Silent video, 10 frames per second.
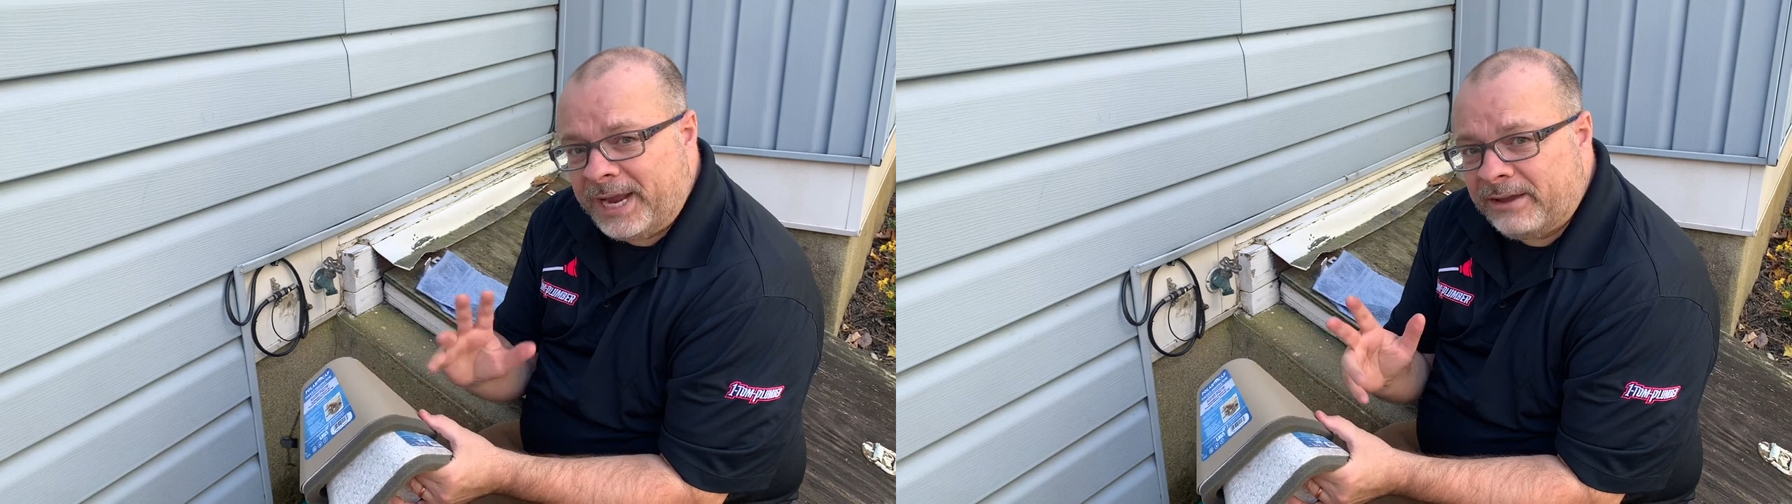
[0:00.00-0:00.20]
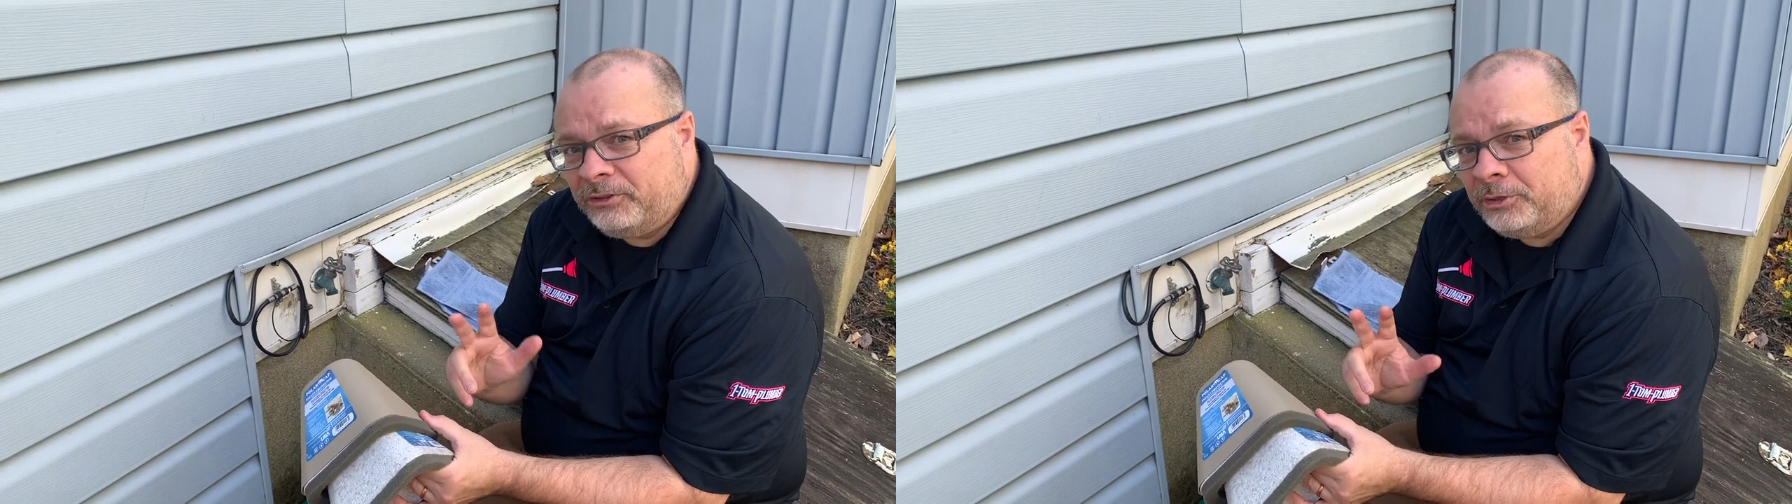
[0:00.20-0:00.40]

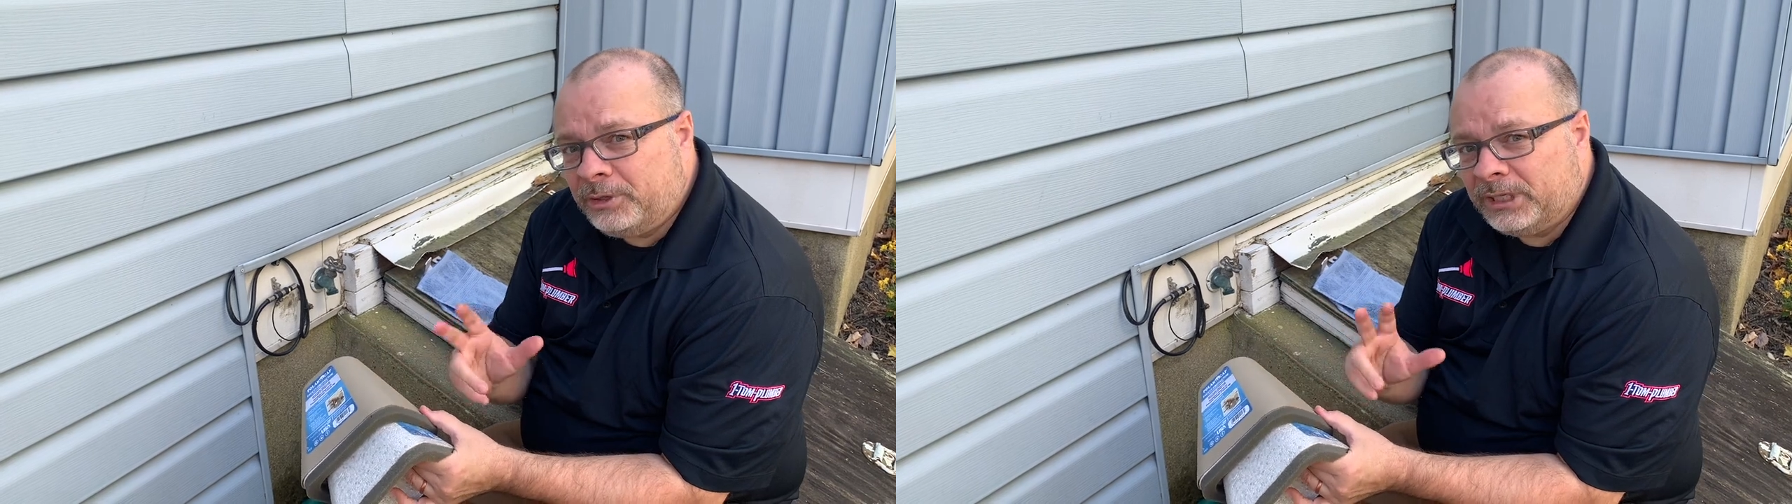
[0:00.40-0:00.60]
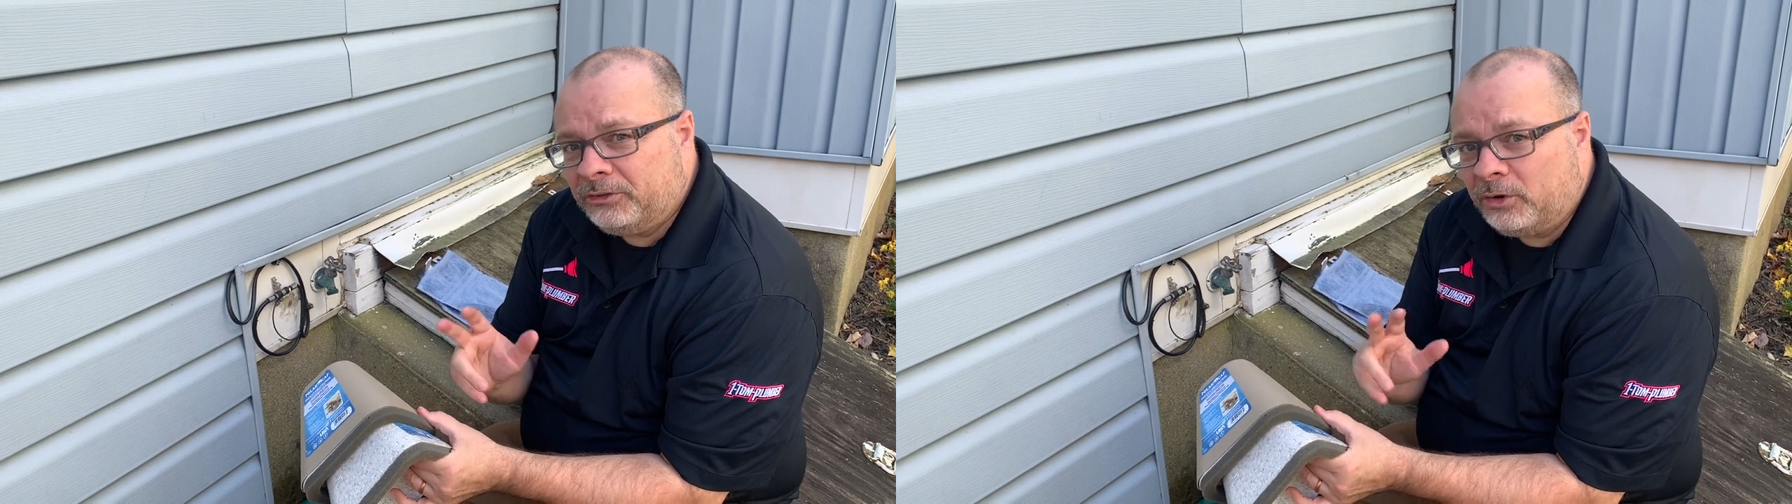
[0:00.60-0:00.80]
have two
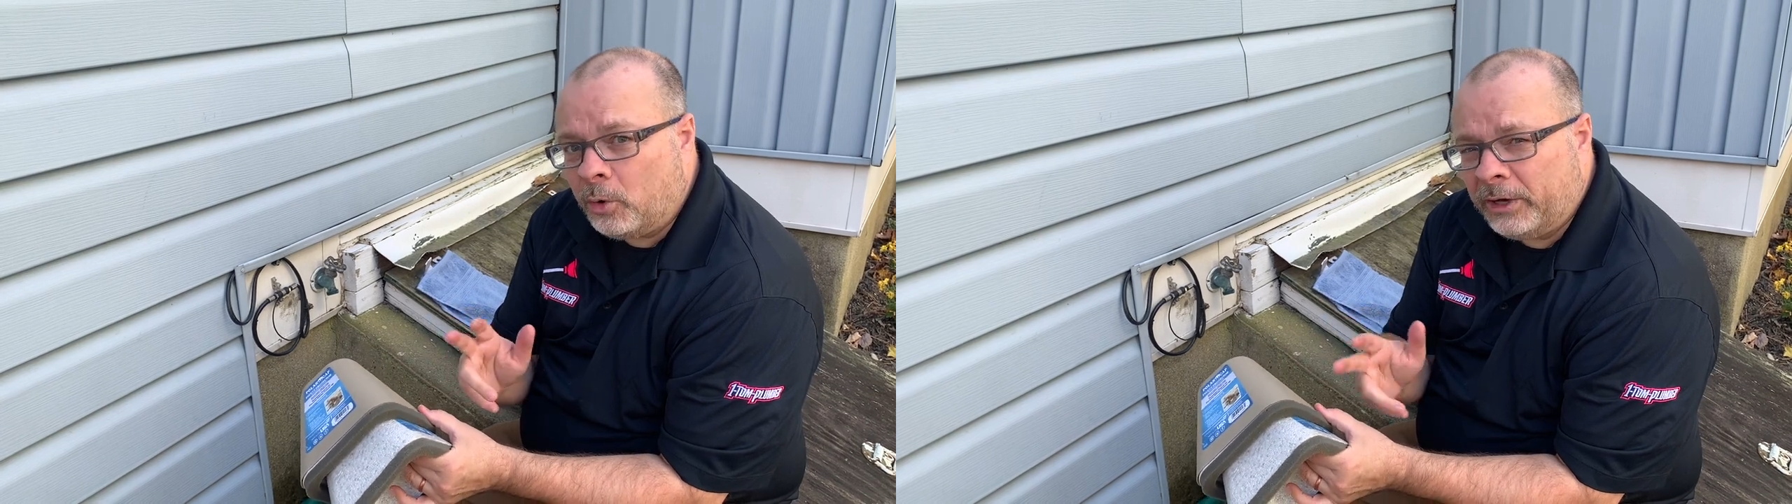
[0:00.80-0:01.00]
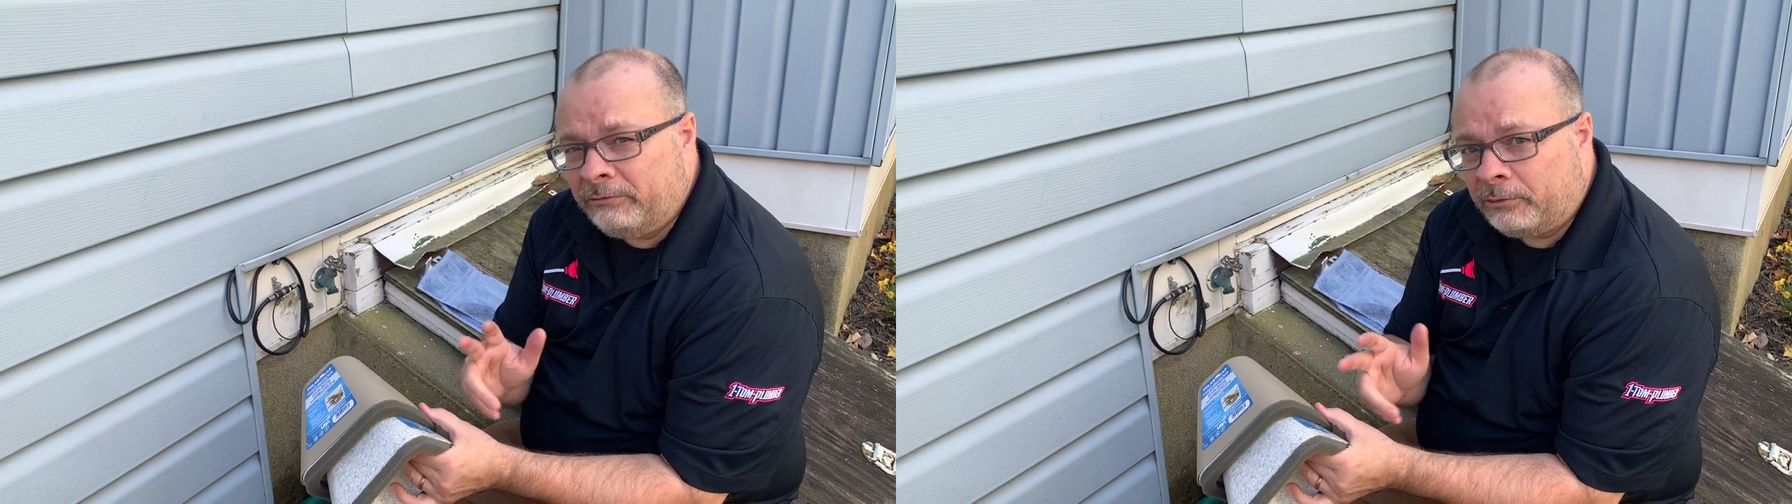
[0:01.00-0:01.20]
things
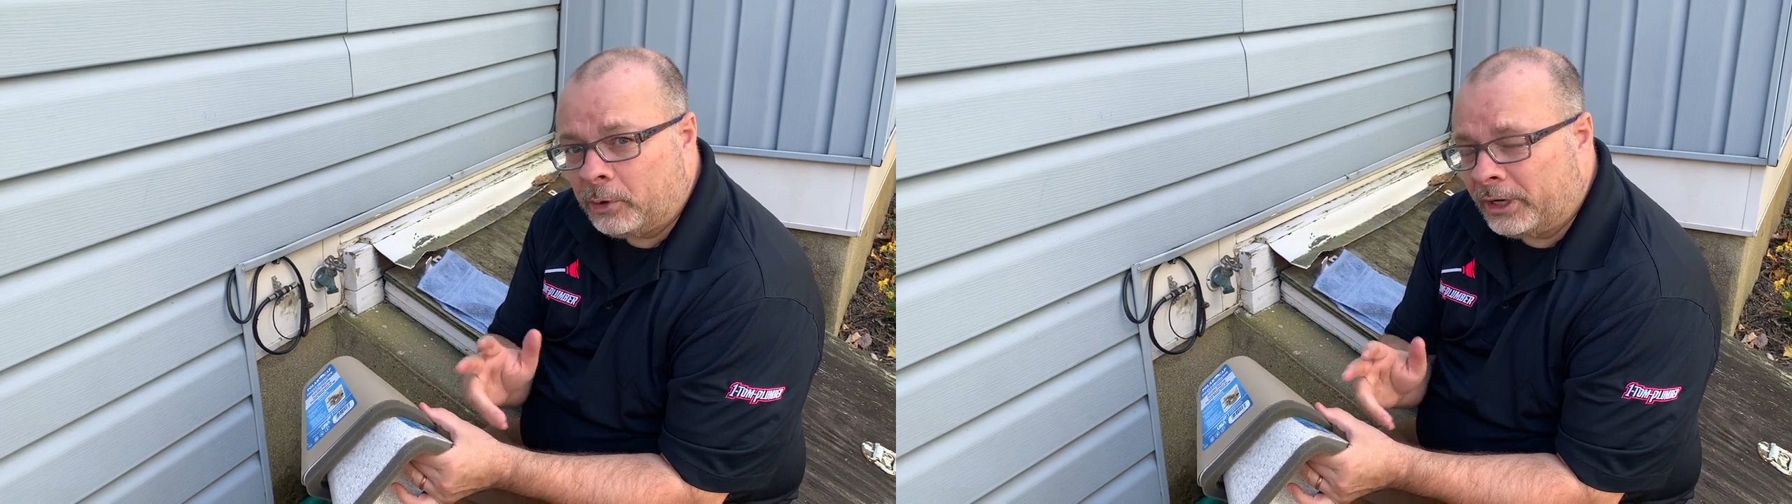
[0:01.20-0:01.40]
going for